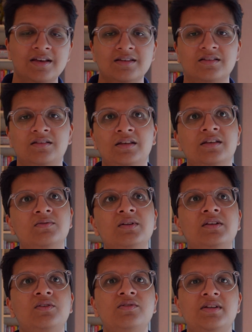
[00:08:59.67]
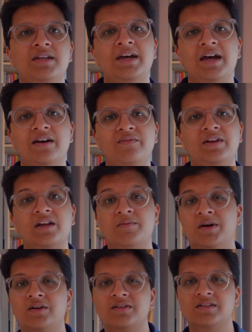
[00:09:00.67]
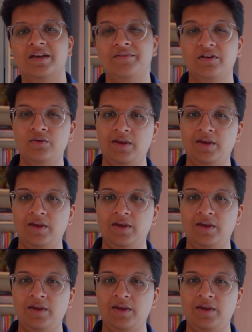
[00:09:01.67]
So these will usually have like about 7 to